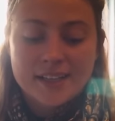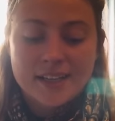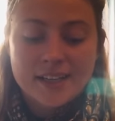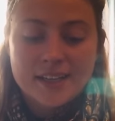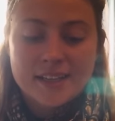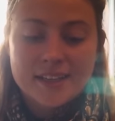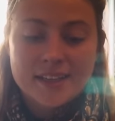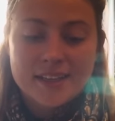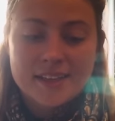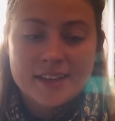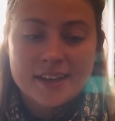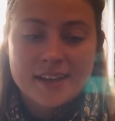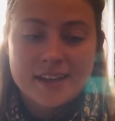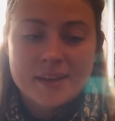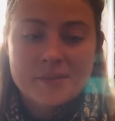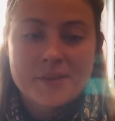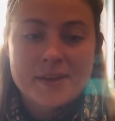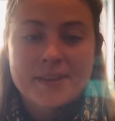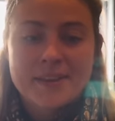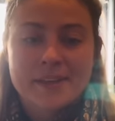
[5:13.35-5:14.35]
anything,
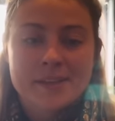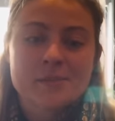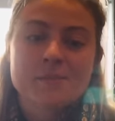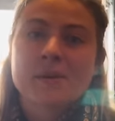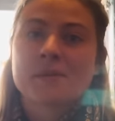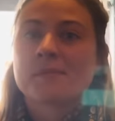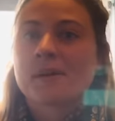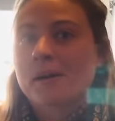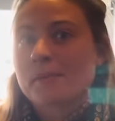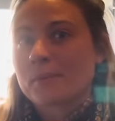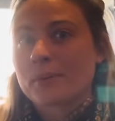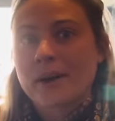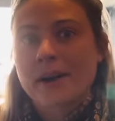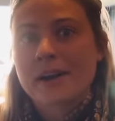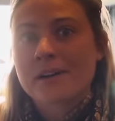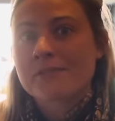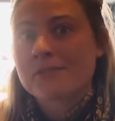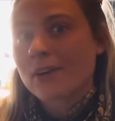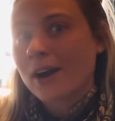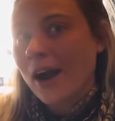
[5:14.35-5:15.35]
I mean, that's been my
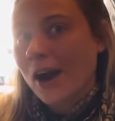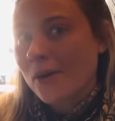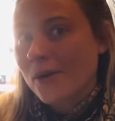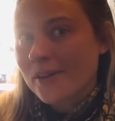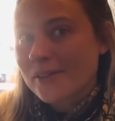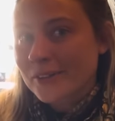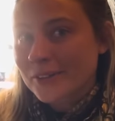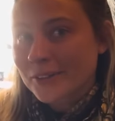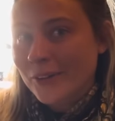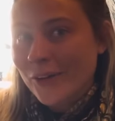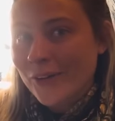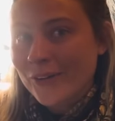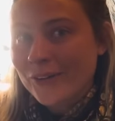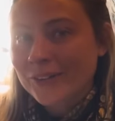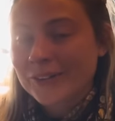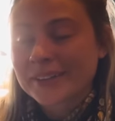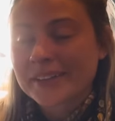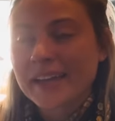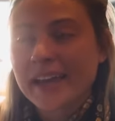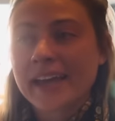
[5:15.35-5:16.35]
prayer for however
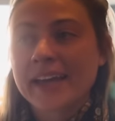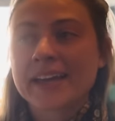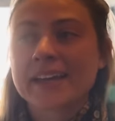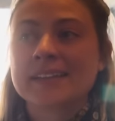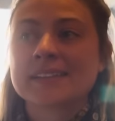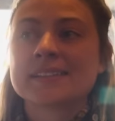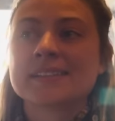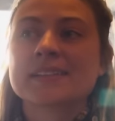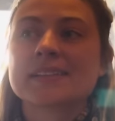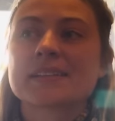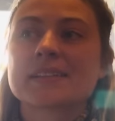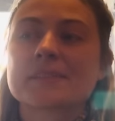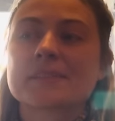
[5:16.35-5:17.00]
long, and